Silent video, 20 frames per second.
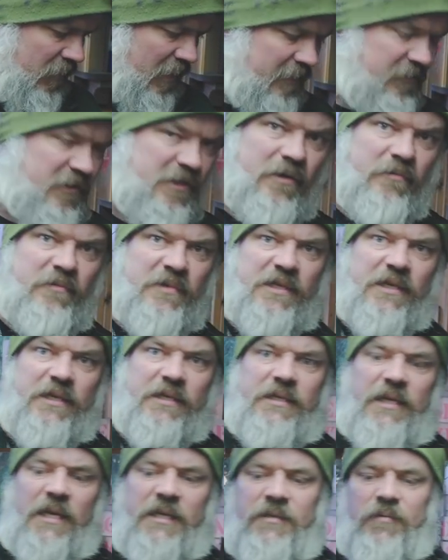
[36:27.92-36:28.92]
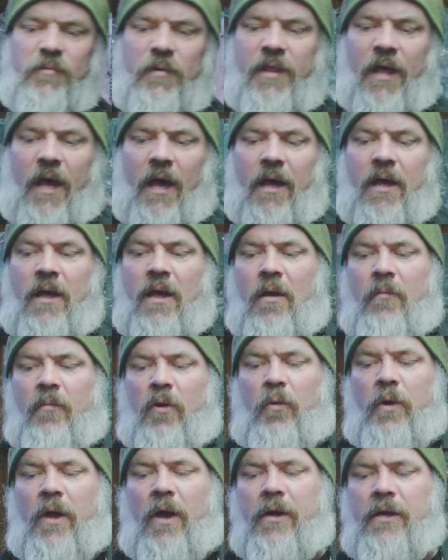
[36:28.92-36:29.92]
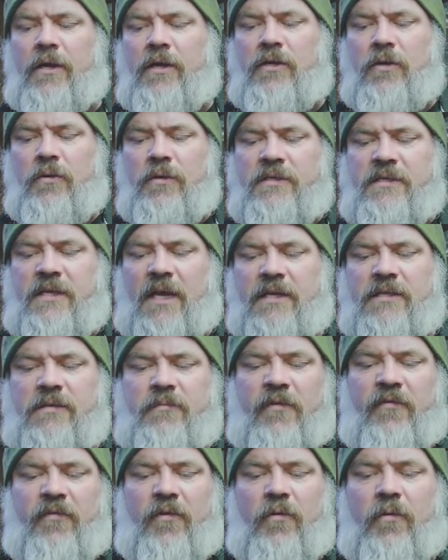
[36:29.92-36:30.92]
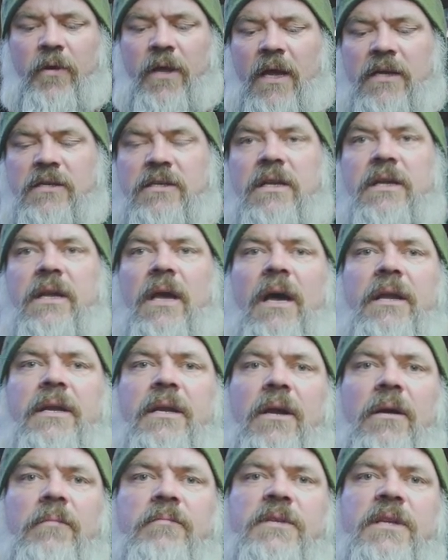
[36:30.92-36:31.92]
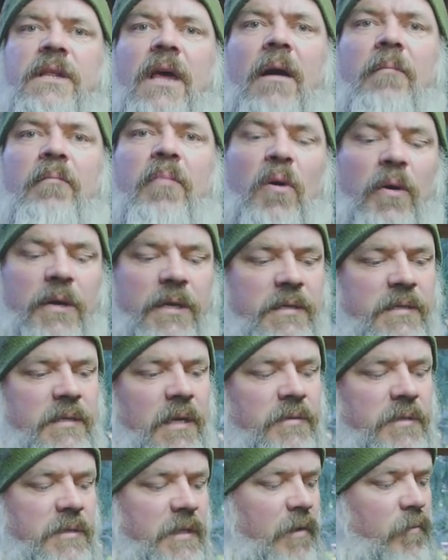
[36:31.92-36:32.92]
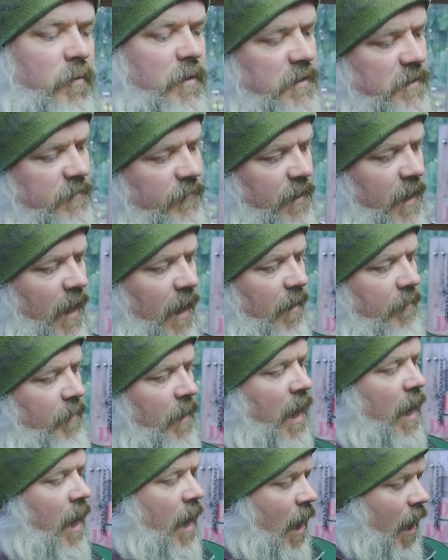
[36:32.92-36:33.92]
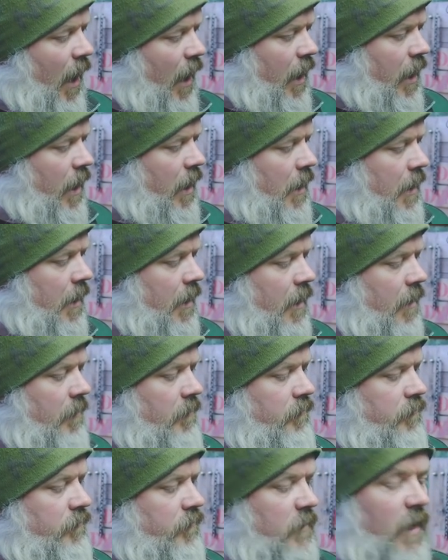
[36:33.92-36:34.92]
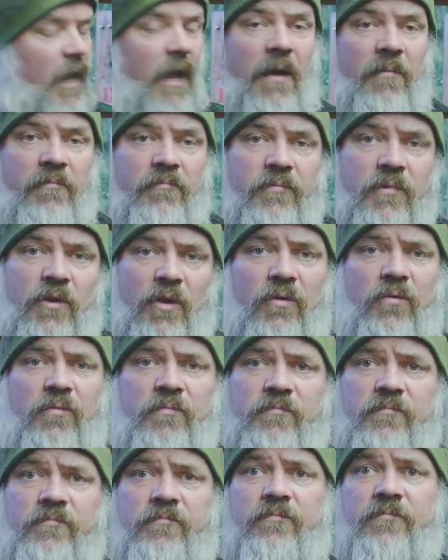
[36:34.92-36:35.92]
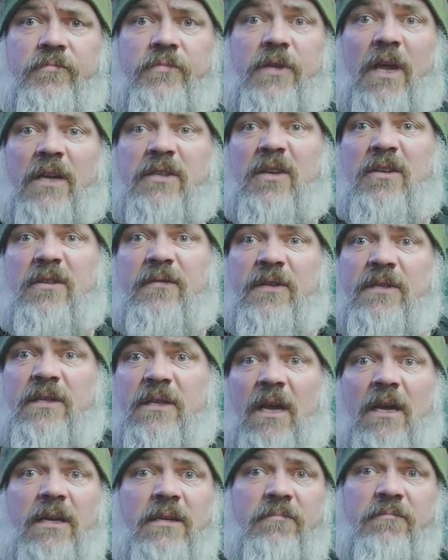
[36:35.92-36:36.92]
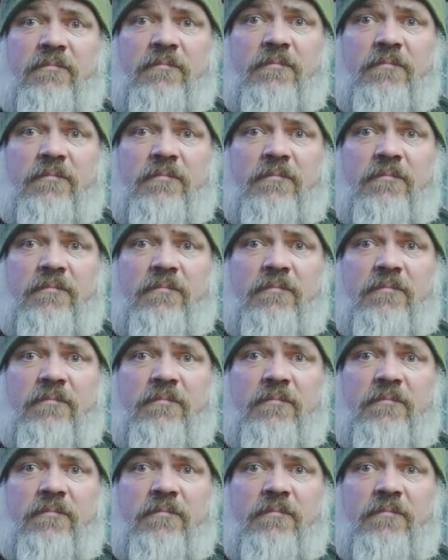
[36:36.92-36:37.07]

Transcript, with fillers: we'll have some success with that. But we are going to do a test before we actually kind of come to that point. So stick with us for that. Um, yeah, cool. So that's us for today.